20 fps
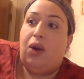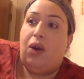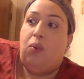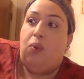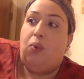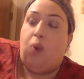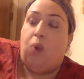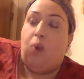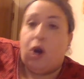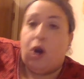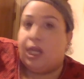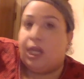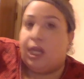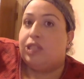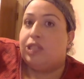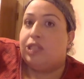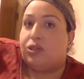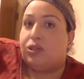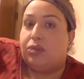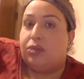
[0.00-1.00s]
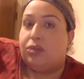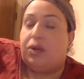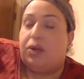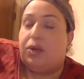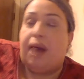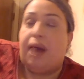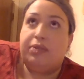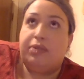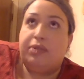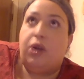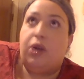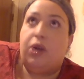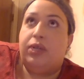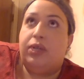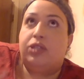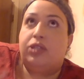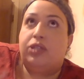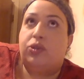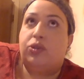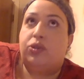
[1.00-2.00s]
walking to, well, I was going
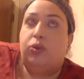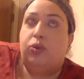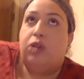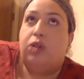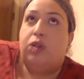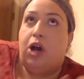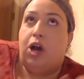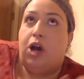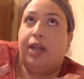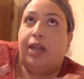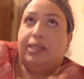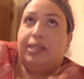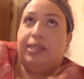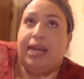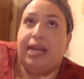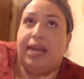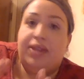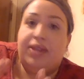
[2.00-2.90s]
to school on a day